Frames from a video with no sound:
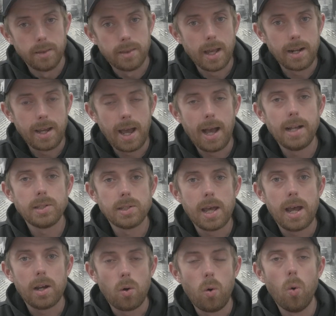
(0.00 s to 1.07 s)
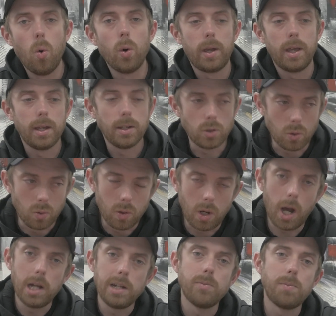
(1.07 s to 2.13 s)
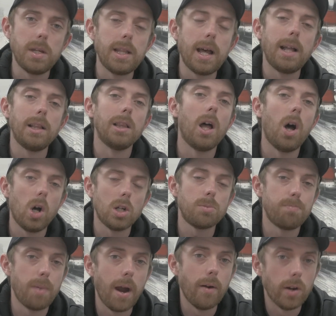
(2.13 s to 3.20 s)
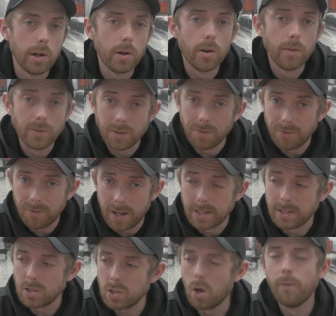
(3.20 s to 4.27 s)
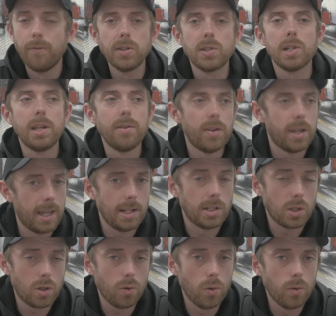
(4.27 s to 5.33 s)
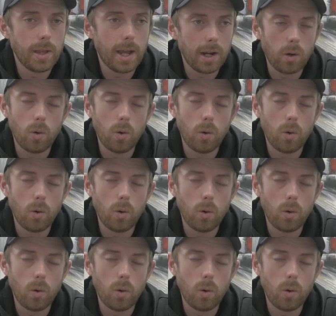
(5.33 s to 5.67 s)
then it has that corking to kind of be that last barrier of defense. Obviously, if it gets through that